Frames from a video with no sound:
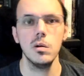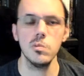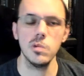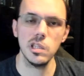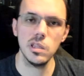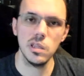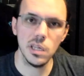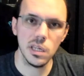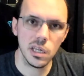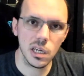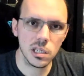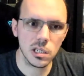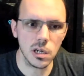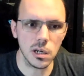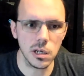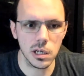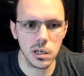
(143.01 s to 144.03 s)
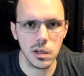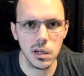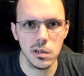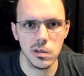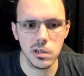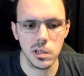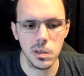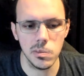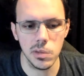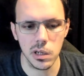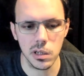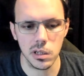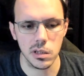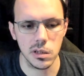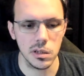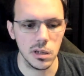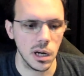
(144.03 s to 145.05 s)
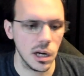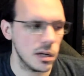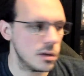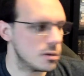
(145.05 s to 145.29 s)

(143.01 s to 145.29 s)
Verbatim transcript: With the Kickstarter closed, the books are not